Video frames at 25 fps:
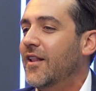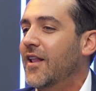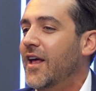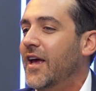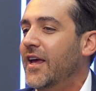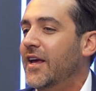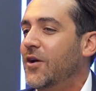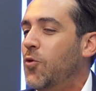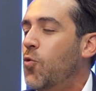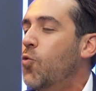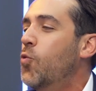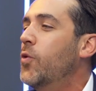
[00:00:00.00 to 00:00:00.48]

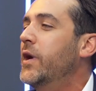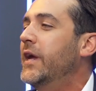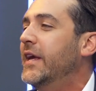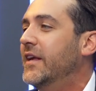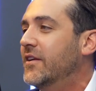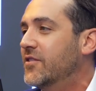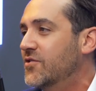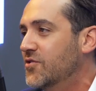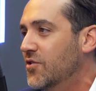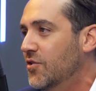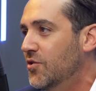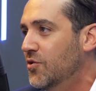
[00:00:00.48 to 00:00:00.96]
like weak
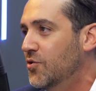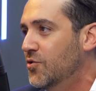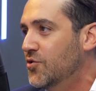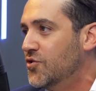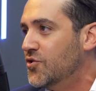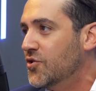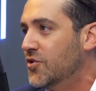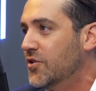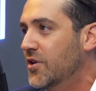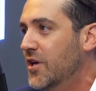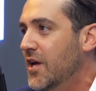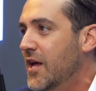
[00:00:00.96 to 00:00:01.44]

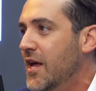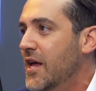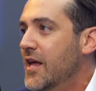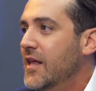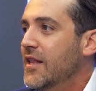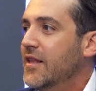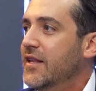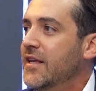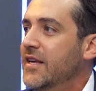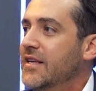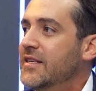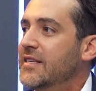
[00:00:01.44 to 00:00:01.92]
solution.
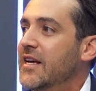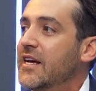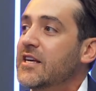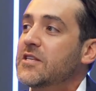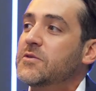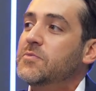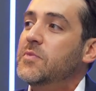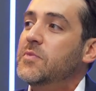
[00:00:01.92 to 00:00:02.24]
This has